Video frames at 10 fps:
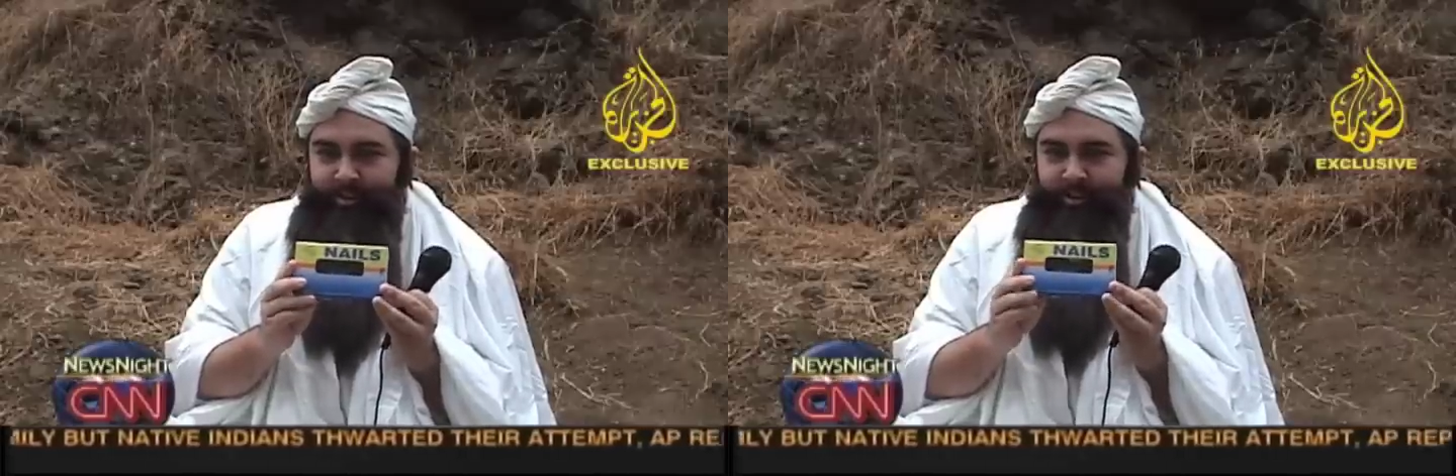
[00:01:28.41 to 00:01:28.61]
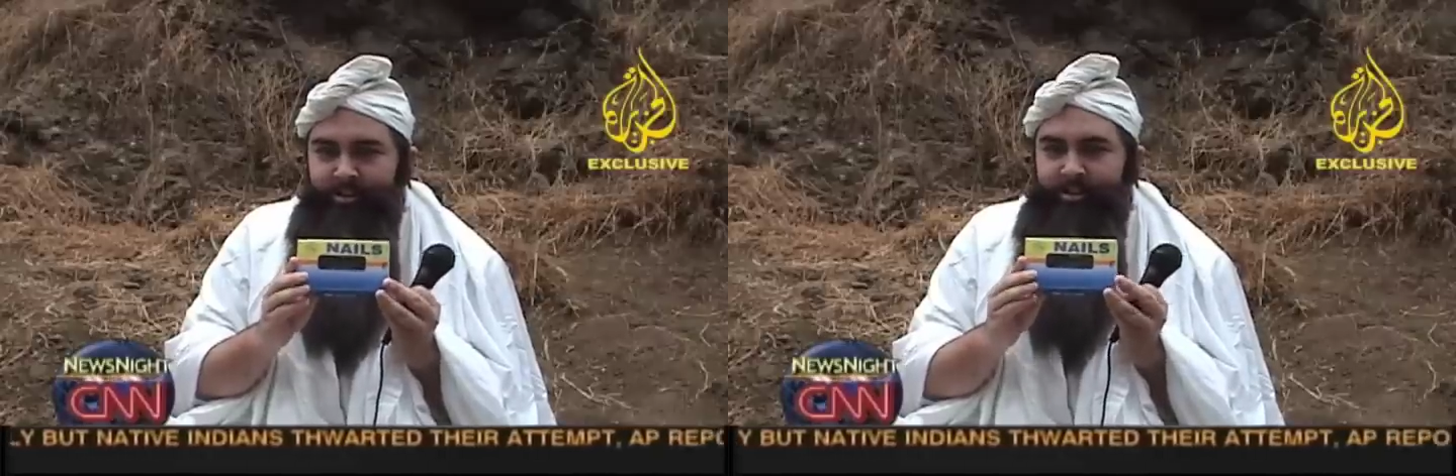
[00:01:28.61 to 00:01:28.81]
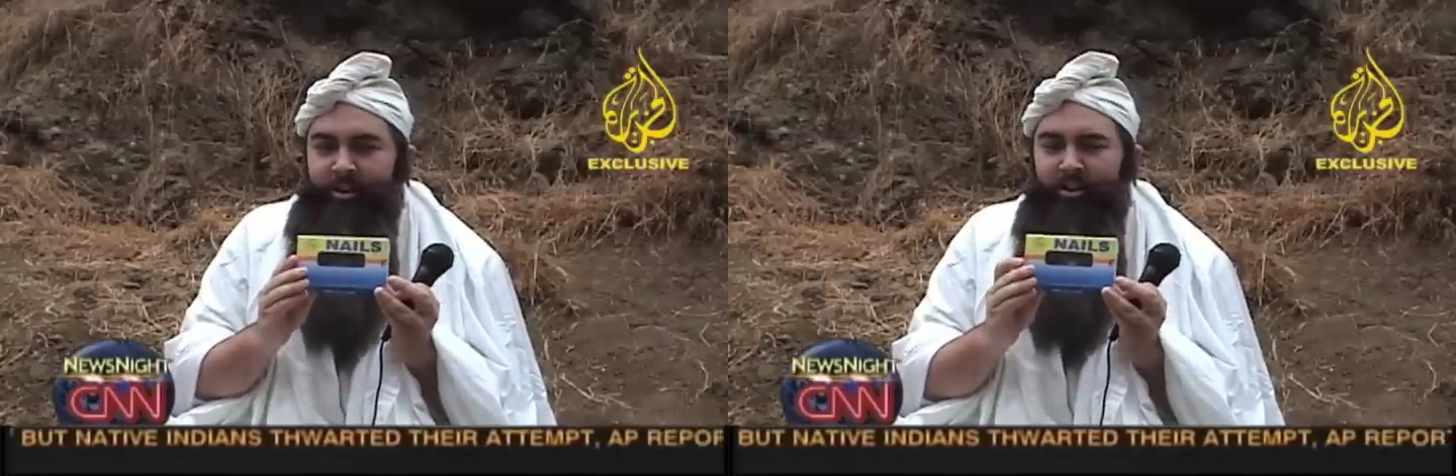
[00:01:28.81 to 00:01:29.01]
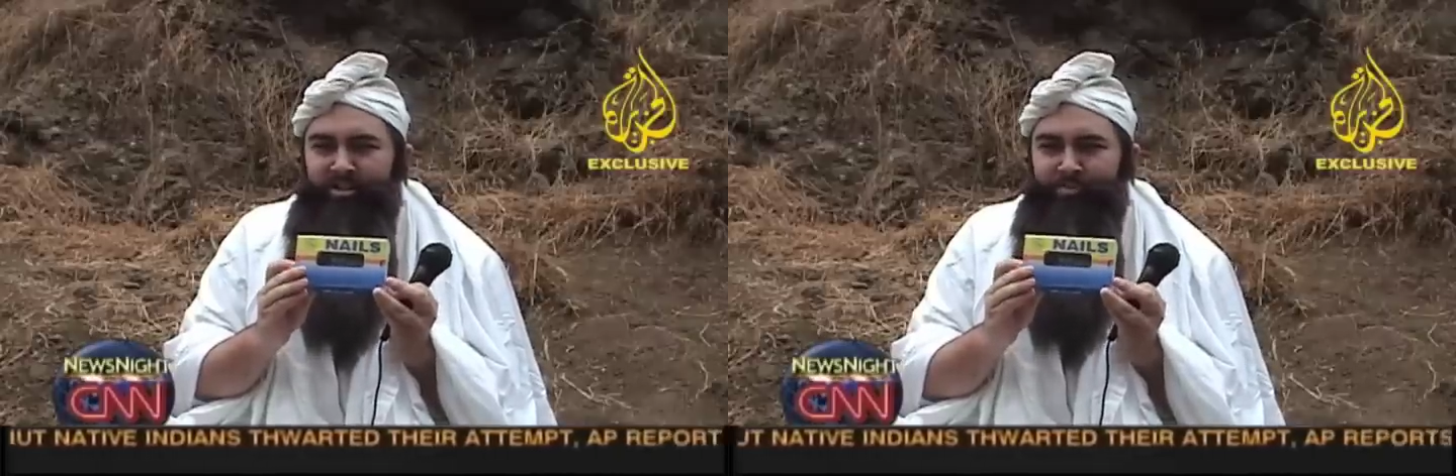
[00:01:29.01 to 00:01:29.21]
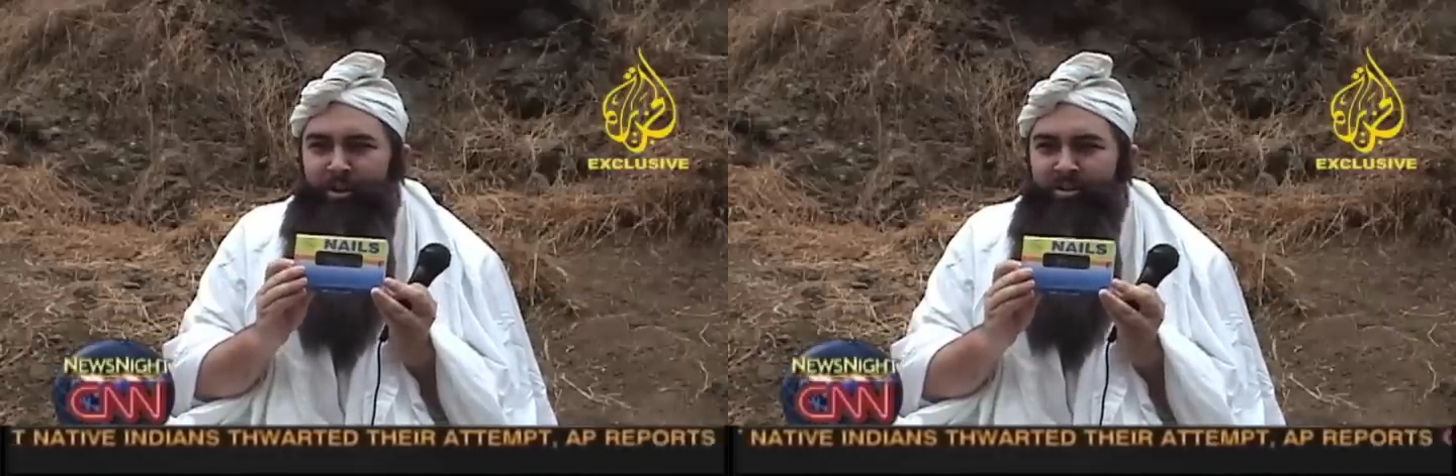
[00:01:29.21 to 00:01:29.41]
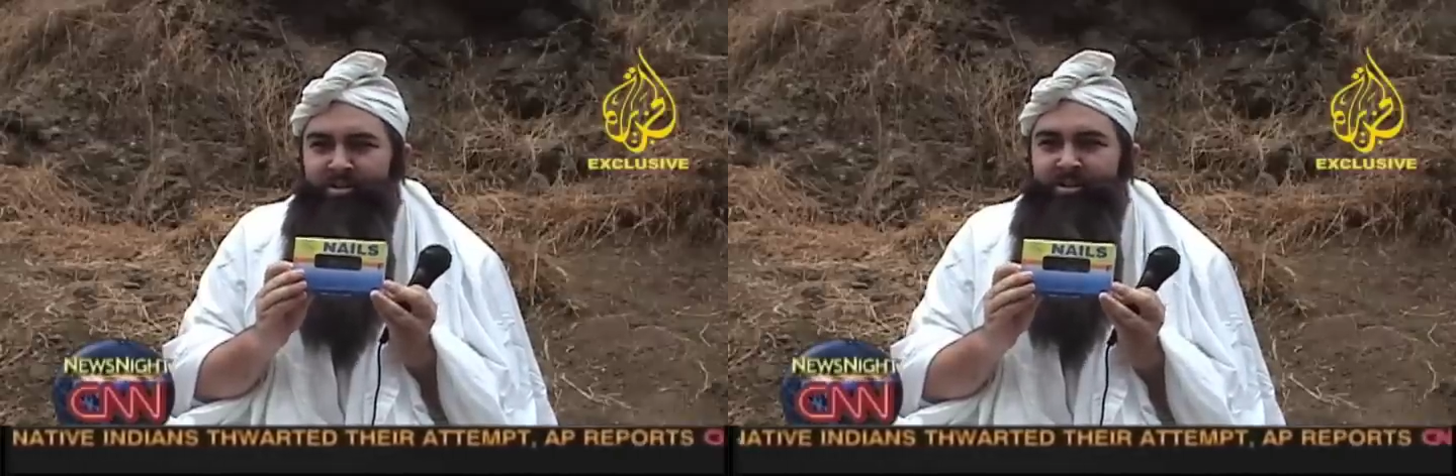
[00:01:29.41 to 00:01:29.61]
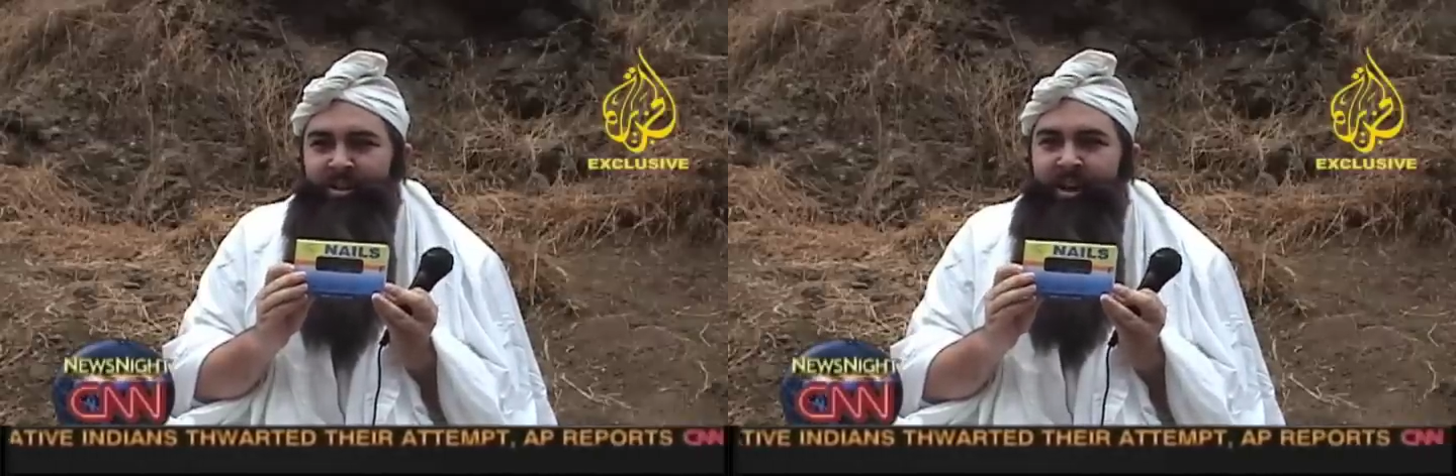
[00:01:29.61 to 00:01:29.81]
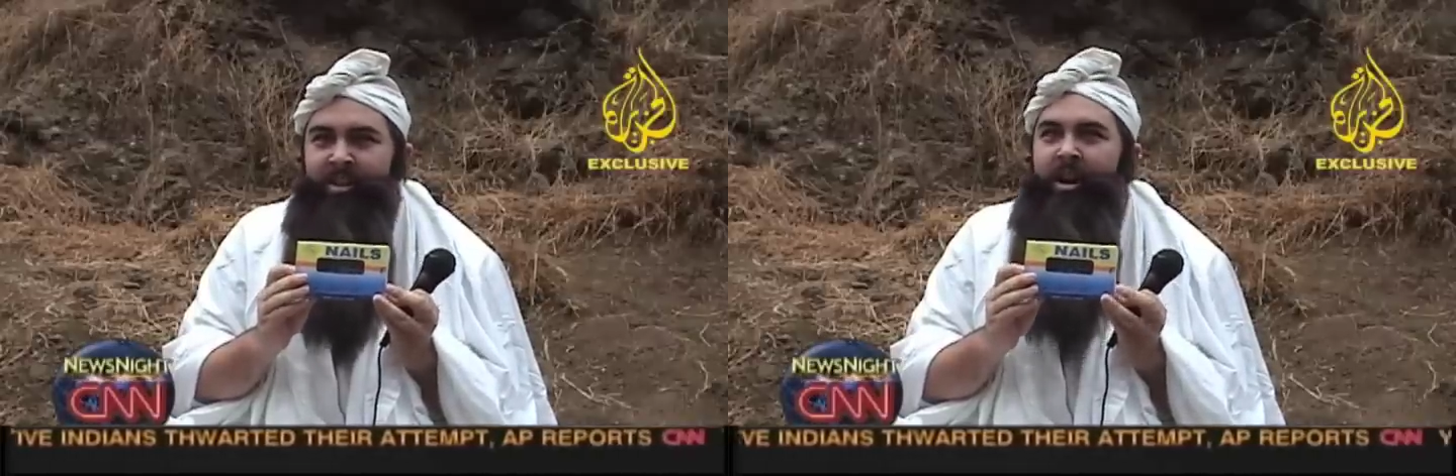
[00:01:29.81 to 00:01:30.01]
because it holds boards
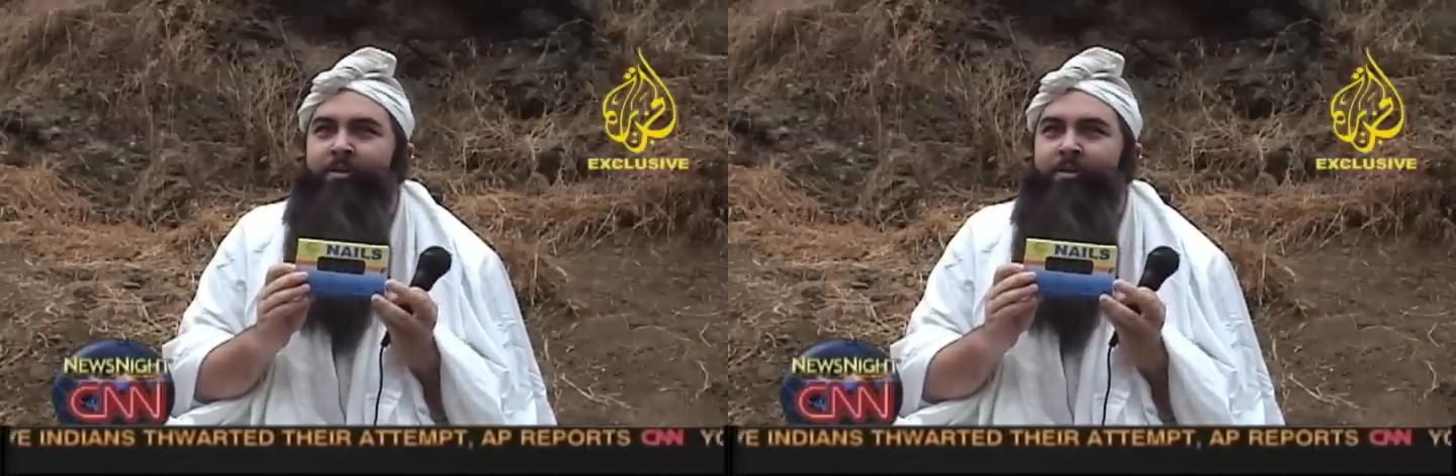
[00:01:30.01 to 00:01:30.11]
together.